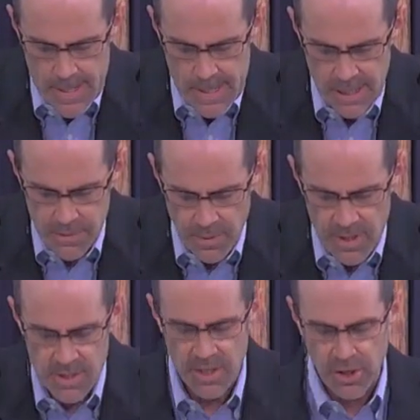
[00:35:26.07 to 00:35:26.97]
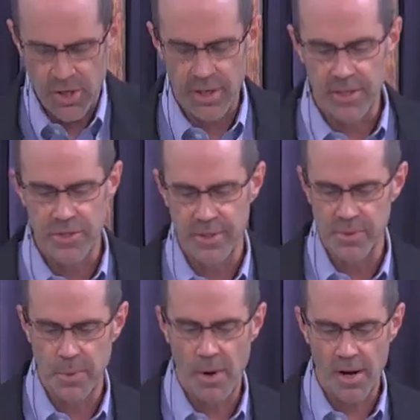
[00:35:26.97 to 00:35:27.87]
I just wanted to encourage you
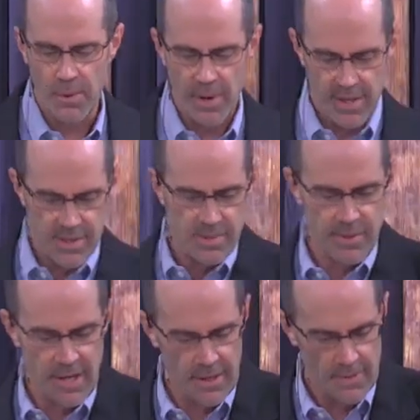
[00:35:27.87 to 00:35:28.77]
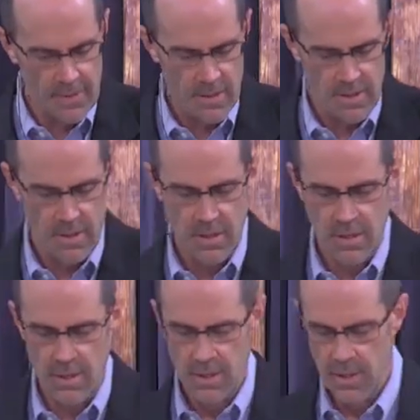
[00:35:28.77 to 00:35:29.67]
as we walk away this morning
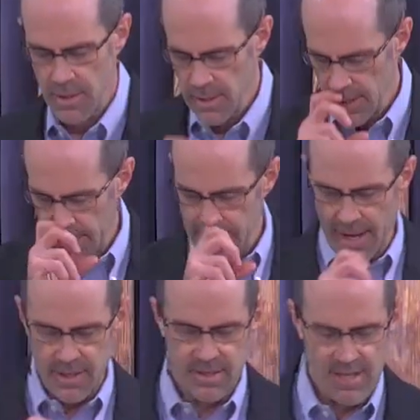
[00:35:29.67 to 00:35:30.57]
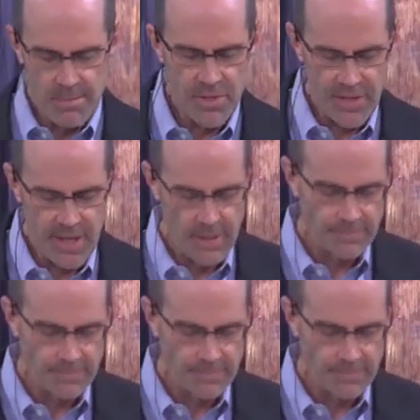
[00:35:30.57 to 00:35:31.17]
that Timothy